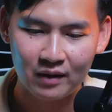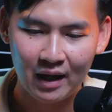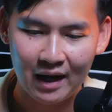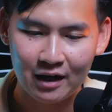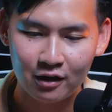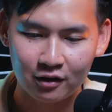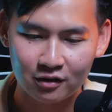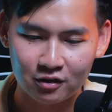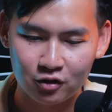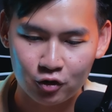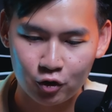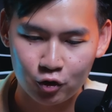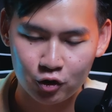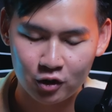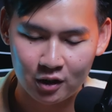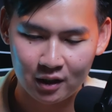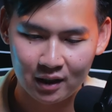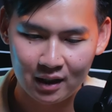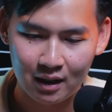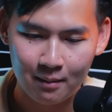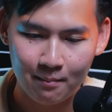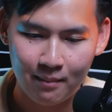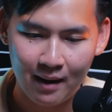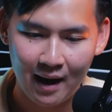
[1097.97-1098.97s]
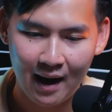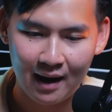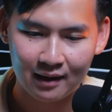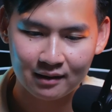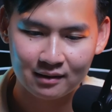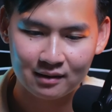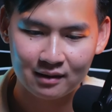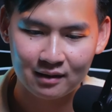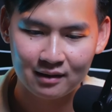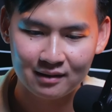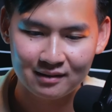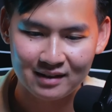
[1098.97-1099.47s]
execution and
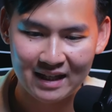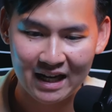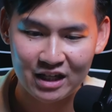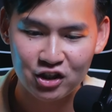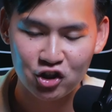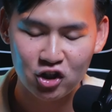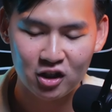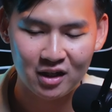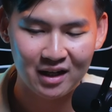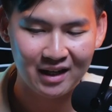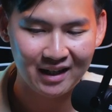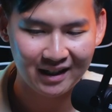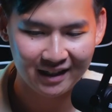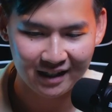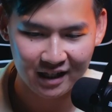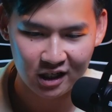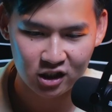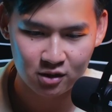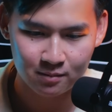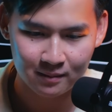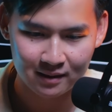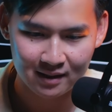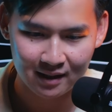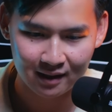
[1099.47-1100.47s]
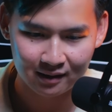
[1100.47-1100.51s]
impact, tension and engagement